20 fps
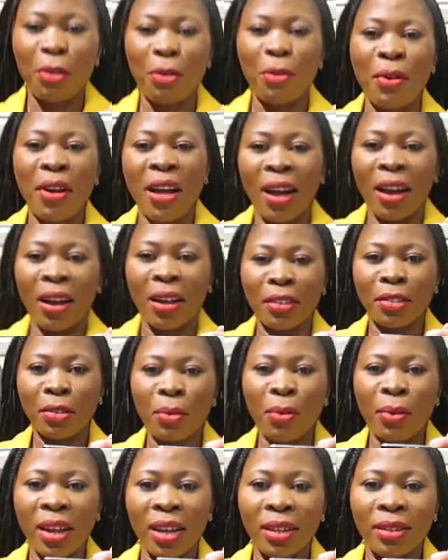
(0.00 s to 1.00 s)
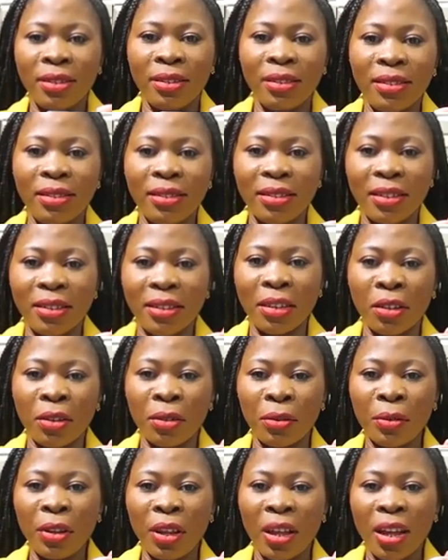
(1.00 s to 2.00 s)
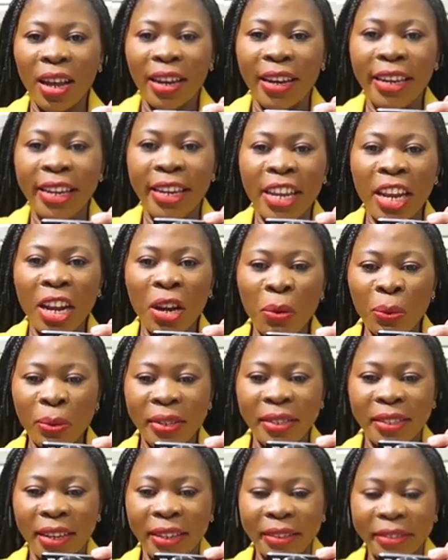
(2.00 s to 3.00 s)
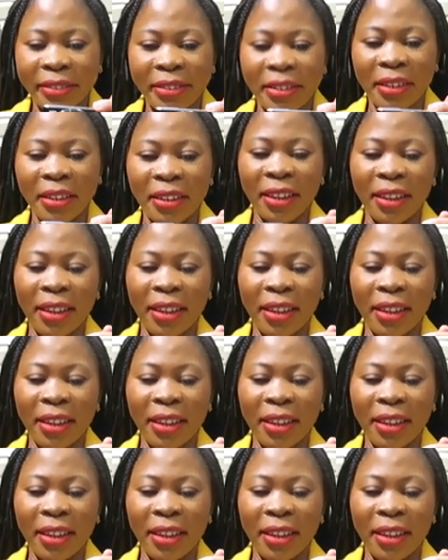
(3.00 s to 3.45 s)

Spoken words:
you guys, look at this yellow set.